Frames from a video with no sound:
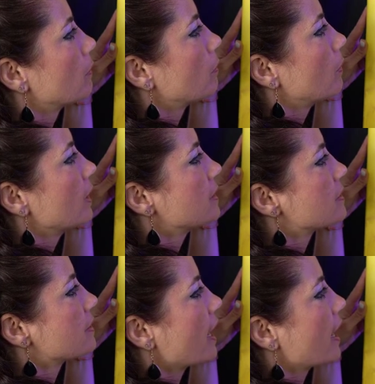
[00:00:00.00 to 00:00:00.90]
one
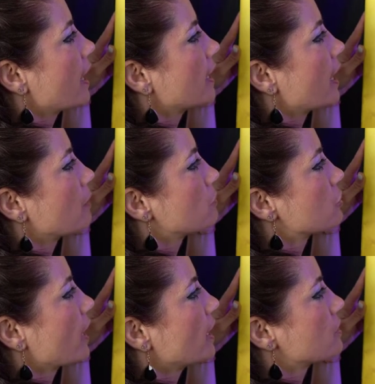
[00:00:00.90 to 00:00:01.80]
side, I'm
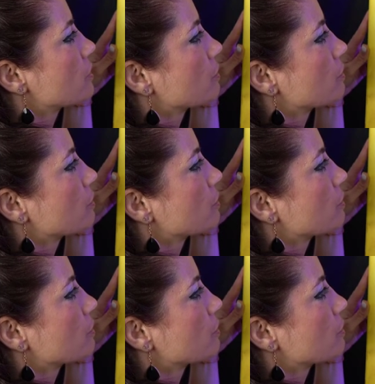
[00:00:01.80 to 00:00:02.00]
trying to